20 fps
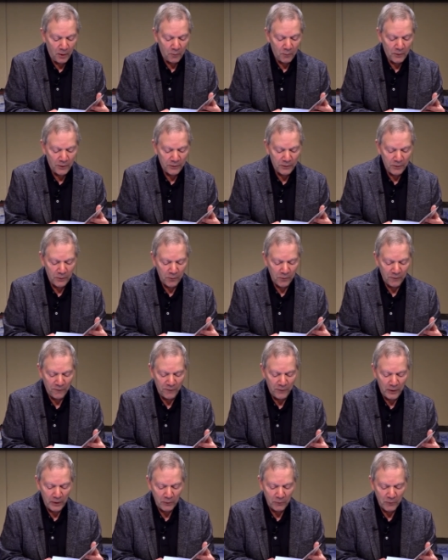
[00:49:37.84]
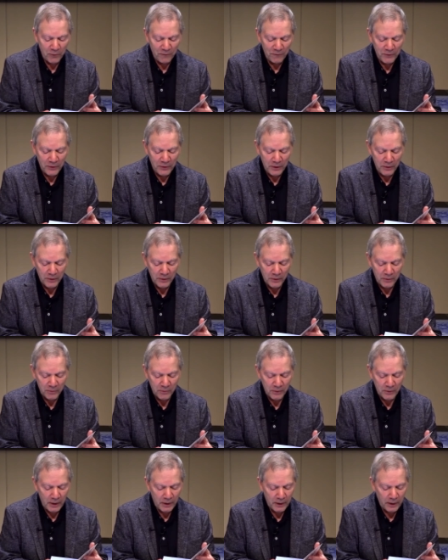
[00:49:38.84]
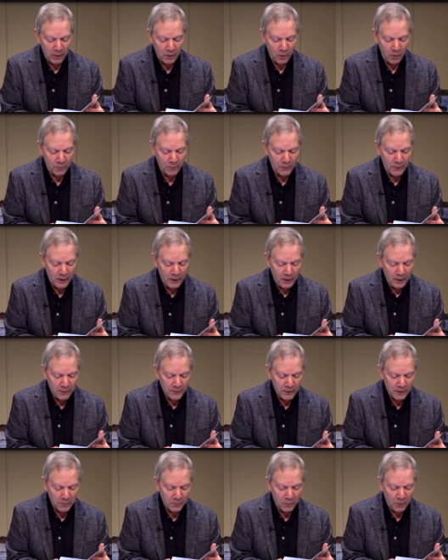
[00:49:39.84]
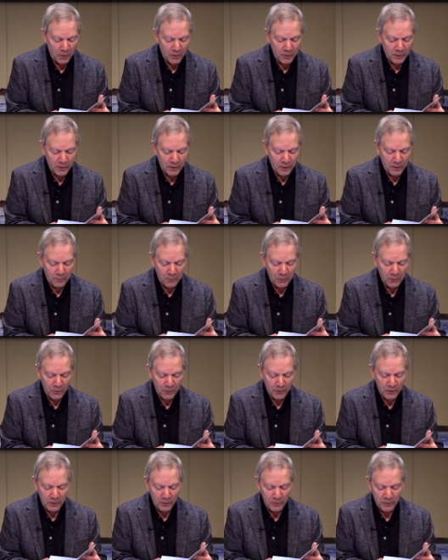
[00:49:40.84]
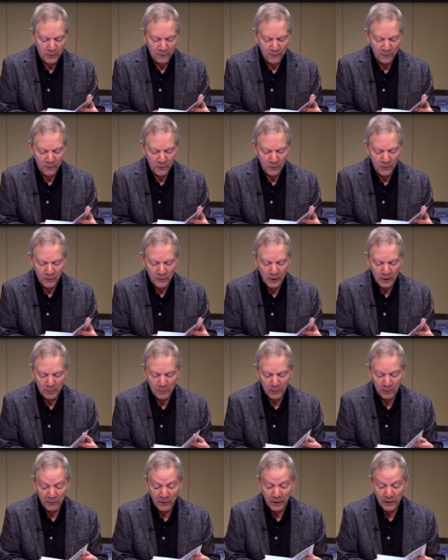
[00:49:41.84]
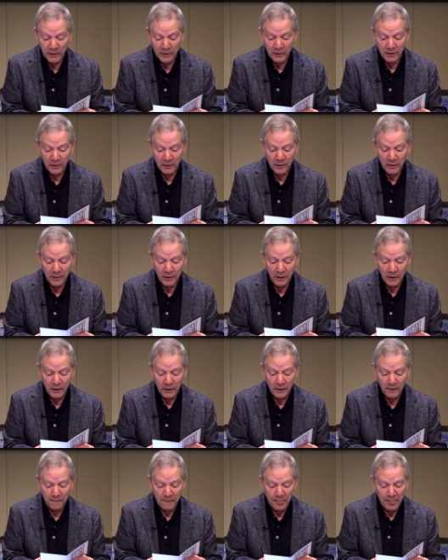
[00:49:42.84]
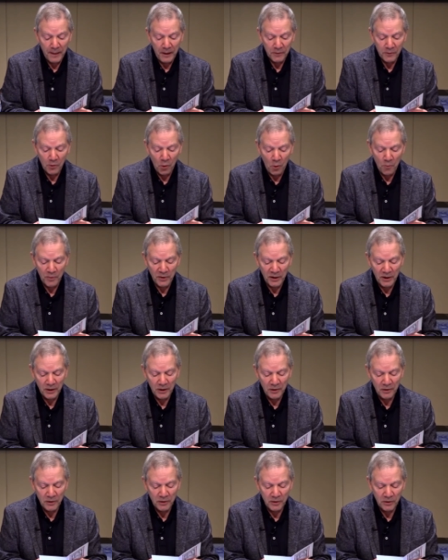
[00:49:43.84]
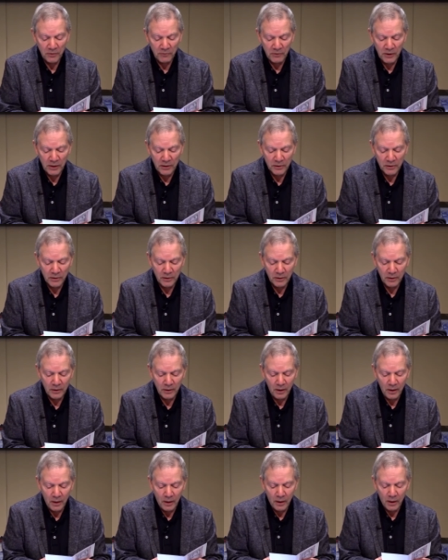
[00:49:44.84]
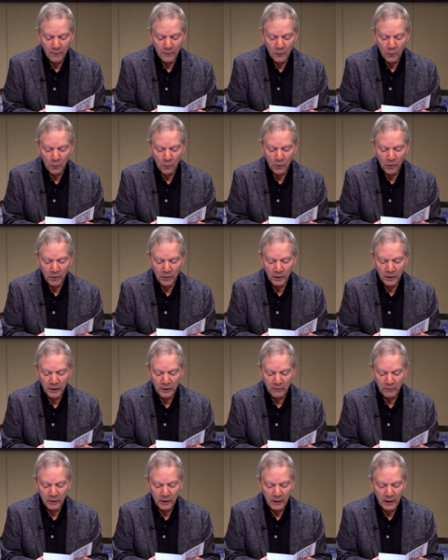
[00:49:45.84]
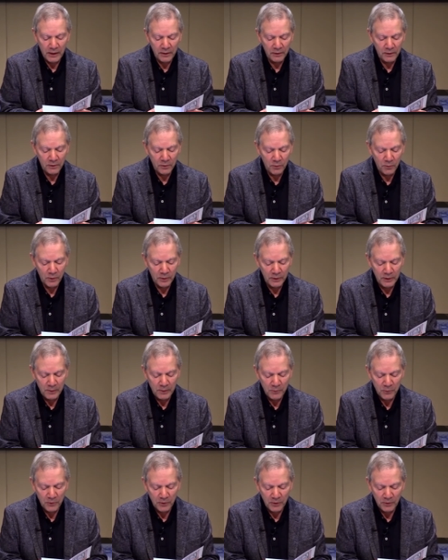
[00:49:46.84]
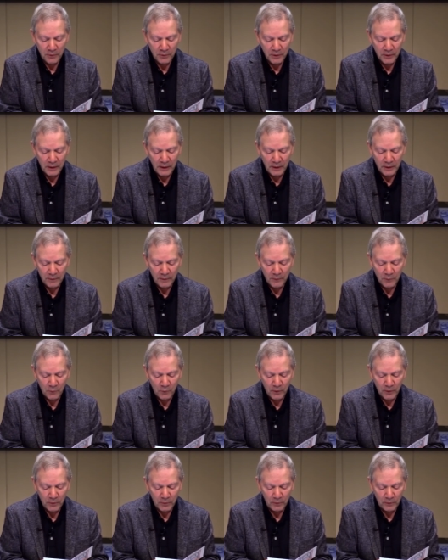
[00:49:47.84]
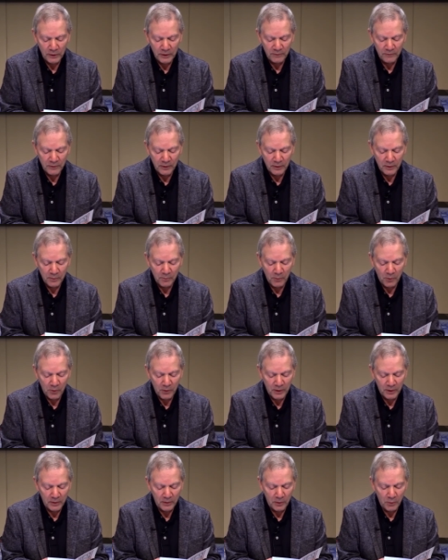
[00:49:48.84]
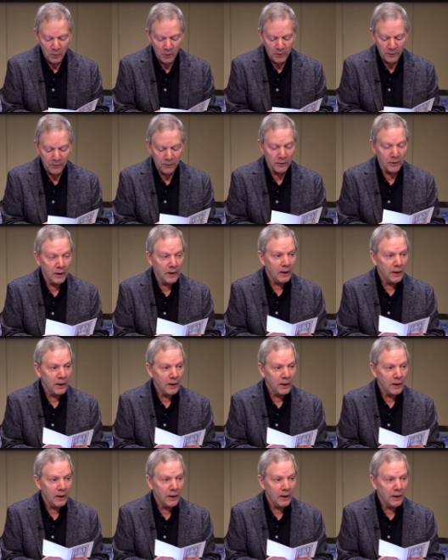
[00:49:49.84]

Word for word: Whether you're a follower of Jesus or not, I hope This book spurs you to further exploration and study, to open consideration of the words herein, and to a deeper understanding of the one who lived and spoke as no other.